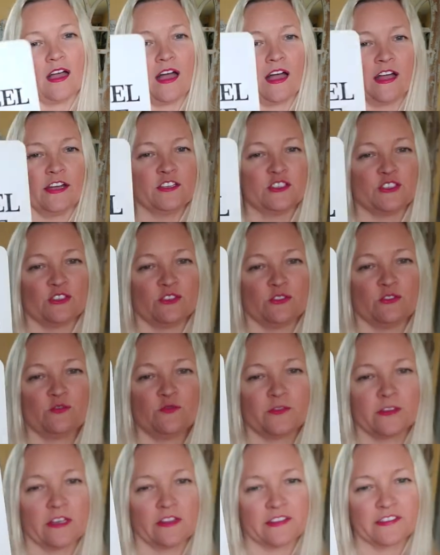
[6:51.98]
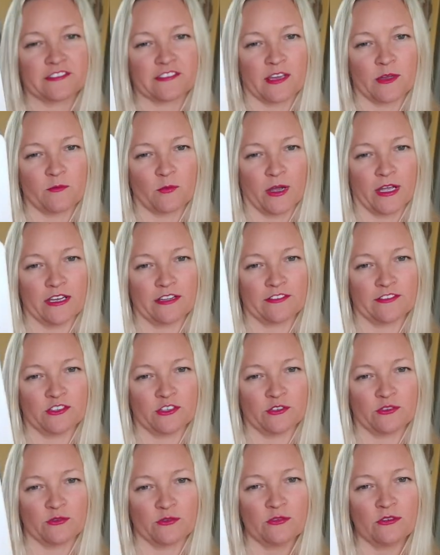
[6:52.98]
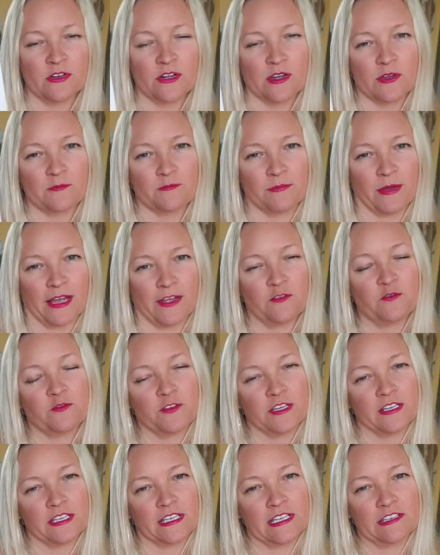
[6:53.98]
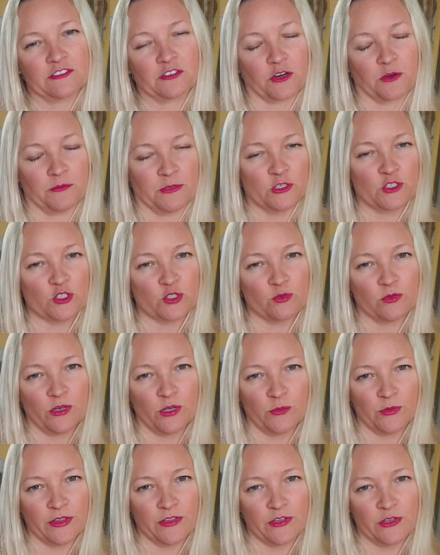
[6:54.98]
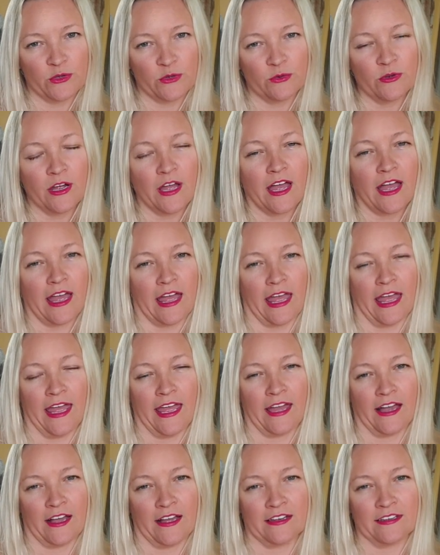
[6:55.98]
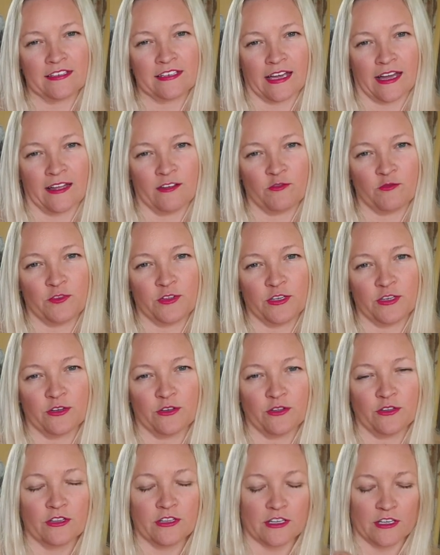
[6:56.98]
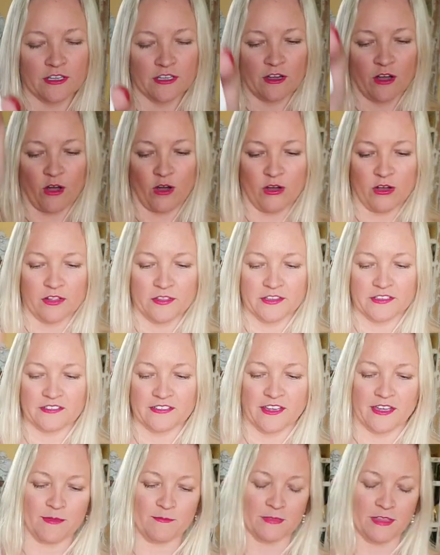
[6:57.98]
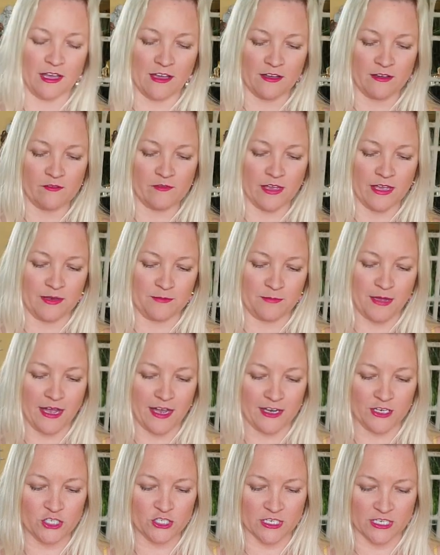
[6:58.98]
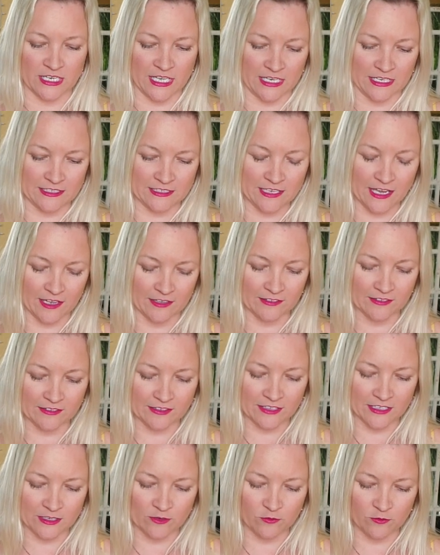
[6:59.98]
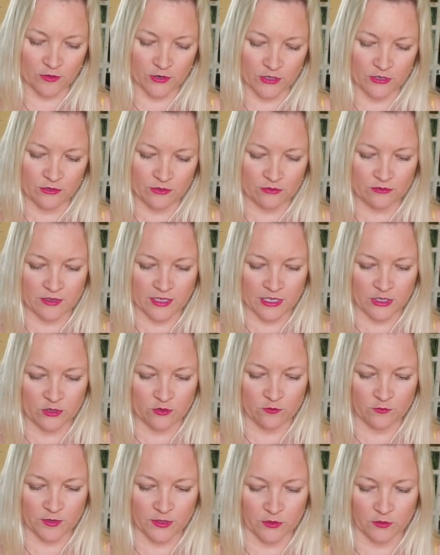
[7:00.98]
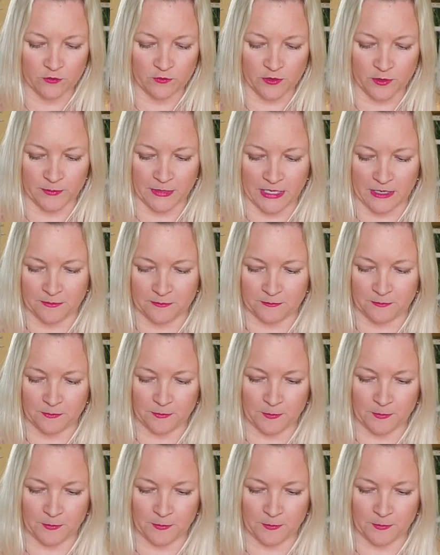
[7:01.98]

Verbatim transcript: I do feel the same way as you. My feelings are mutual with you, and I feel all the same love and passion and intensity for you that you feel for me.